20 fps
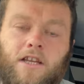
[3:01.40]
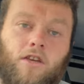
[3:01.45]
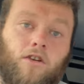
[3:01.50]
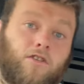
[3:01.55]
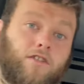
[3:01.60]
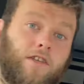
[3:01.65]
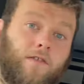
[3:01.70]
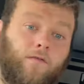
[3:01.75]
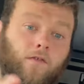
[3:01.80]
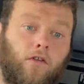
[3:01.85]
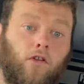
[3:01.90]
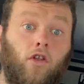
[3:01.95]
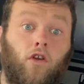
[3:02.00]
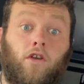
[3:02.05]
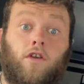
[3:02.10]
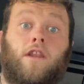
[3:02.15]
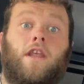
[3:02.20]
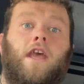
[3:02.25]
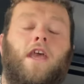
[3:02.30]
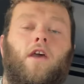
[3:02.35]
because if you
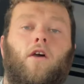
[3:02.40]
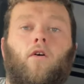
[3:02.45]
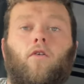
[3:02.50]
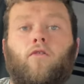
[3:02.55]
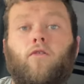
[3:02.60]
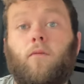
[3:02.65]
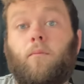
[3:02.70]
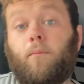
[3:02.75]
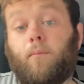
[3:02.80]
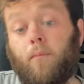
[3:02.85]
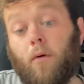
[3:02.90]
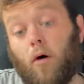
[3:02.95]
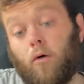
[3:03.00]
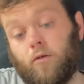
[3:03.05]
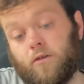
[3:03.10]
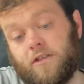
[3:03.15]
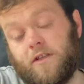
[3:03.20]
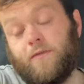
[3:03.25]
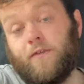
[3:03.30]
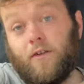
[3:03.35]
look at it on the
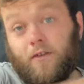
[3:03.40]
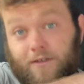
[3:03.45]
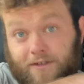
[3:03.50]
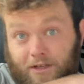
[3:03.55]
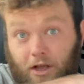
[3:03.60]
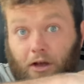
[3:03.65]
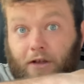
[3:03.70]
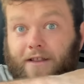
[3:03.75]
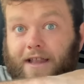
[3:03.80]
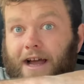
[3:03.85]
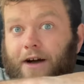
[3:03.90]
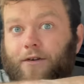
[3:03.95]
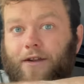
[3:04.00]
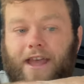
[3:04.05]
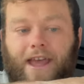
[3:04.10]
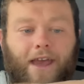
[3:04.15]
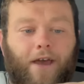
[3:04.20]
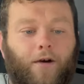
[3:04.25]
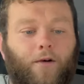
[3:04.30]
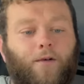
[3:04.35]
bottom, even though it's going
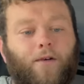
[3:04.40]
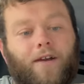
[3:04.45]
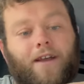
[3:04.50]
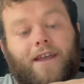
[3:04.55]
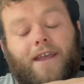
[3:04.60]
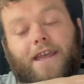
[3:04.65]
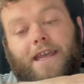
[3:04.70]
downhill,